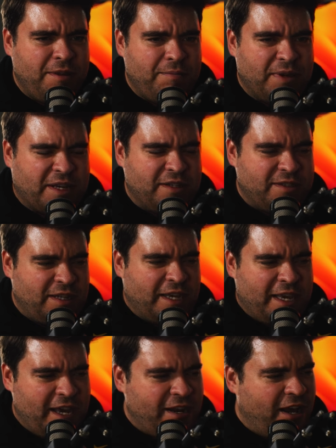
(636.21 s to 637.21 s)
because,
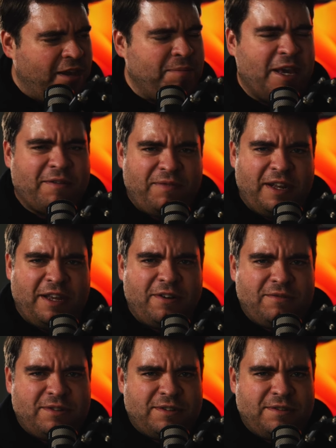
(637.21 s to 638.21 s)
again, I make
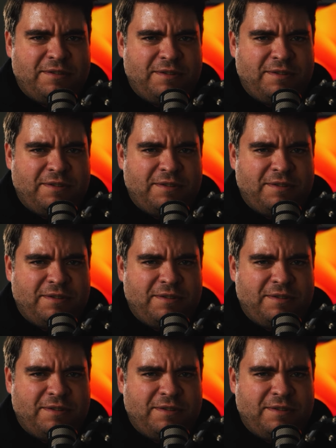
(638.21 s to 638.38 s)
videos